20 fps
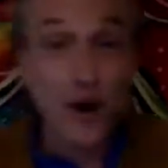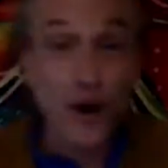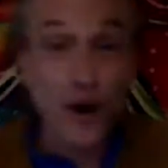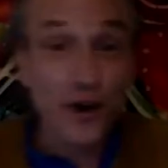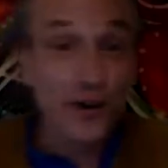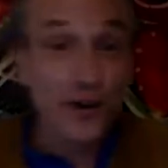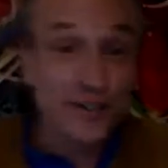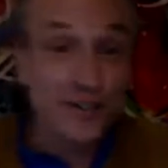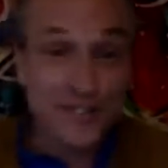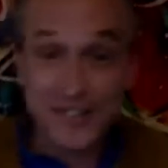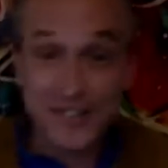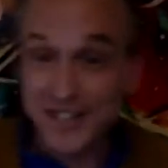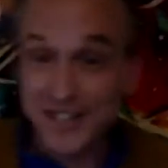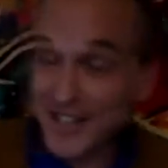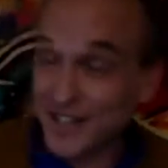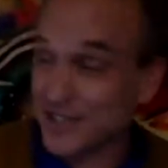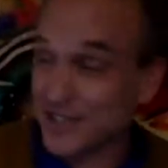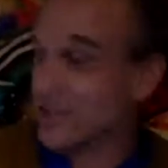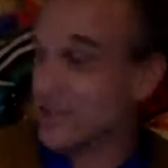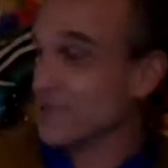all the
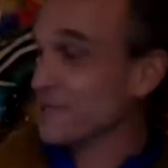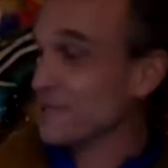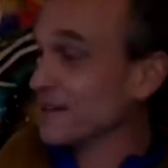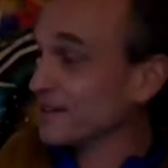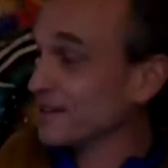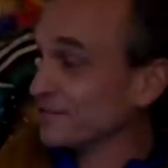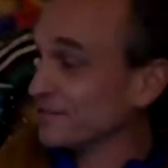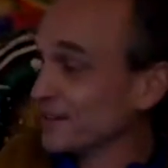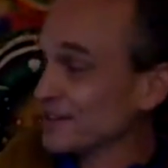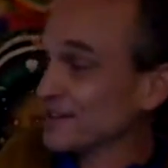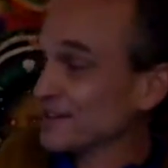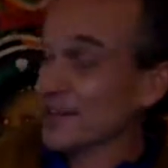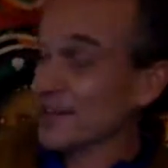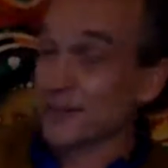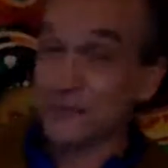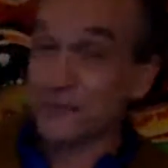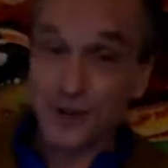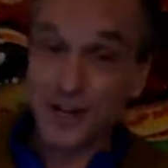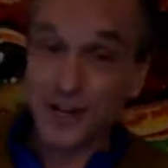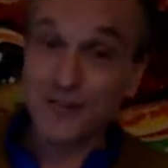seeds and are manifesting in
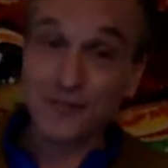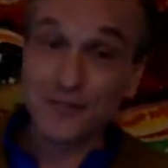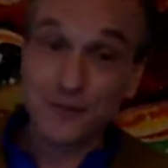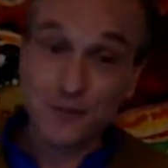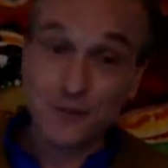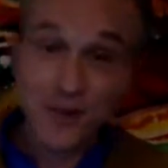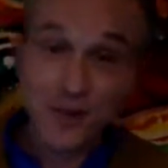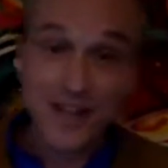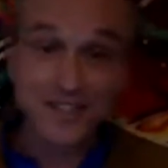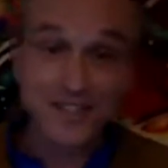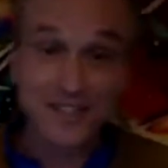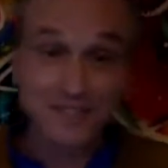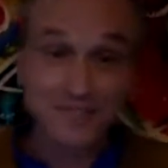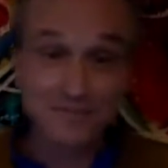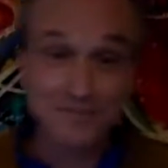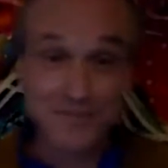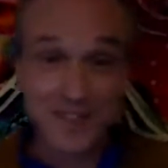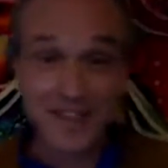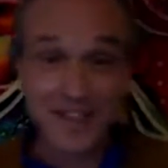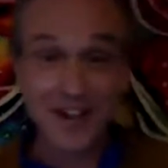whatever ways
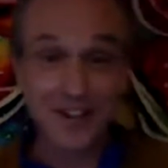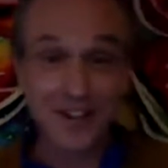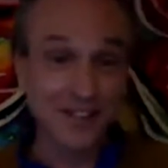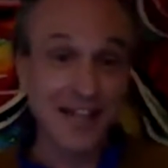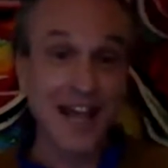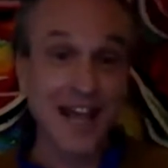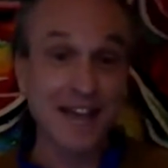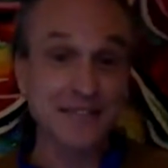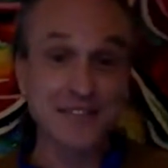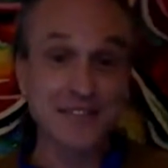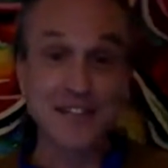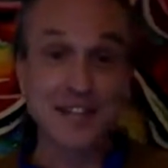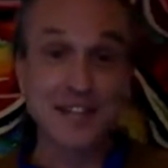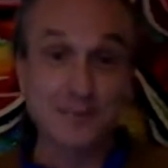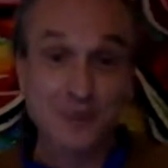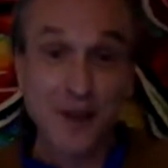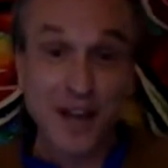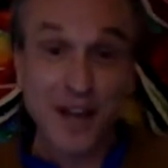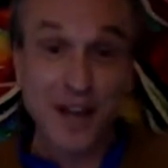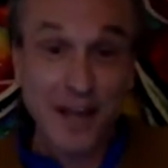in our lives anyway.